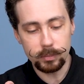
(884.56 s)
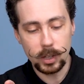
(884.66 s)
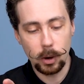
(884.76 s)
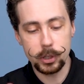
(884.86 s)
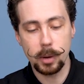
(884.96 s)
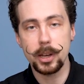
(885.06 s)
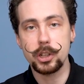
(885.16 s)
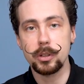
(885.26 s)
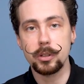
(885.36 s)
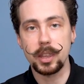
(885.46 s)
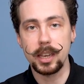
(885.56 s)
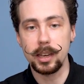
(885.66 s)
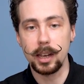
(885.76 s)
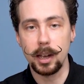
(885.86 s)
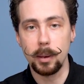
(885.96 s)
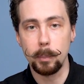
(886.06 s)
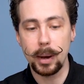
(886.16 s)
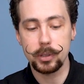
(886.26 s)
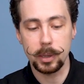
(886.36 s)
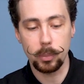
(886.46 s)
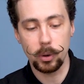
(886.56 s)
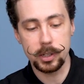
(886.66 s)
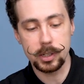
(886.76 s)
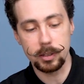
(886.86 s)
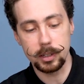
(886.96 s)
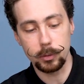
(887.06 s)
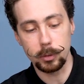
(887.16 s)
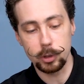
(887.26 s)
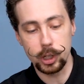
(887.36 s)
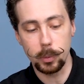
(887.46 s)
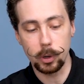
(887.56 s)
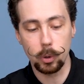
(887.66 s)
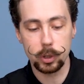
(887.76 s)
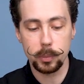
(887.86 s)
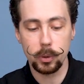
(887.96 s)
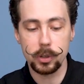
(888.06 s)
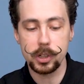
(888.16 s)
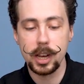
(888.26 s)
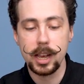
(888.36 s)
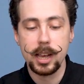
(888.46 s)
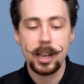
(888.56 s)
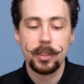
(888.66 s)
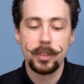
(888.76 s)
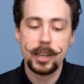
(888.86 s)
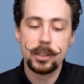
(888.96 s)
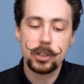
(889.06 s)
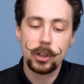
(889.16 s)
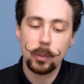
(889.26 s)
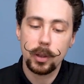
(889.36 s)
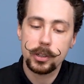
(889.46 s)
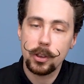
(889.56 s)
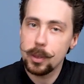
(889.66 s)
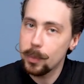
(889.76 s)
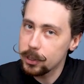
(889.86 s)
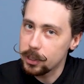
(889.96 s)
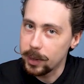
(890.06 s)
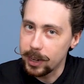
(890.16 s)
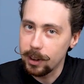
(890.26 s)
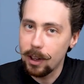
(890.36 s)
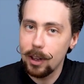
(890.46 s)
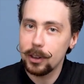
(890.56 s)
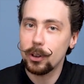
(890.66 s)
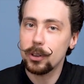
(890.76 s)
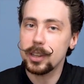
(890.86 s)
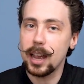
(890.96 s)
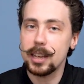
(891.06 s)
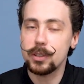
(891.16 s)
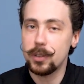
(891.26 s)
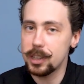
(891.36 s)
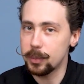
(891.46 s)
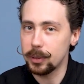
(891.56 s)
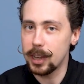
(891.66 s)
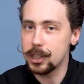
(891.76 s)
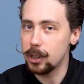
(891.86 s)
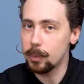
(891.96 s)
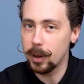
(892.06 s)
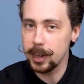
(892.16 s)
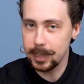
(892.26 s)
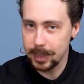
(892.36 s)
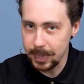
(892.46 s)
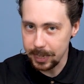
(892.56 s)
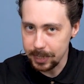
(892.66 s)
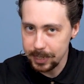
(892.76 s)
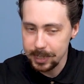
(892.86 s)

obviously I mentioned the mounting points and the different G1 quarter ports. These two ones on the bottom here are not as visible as you might think.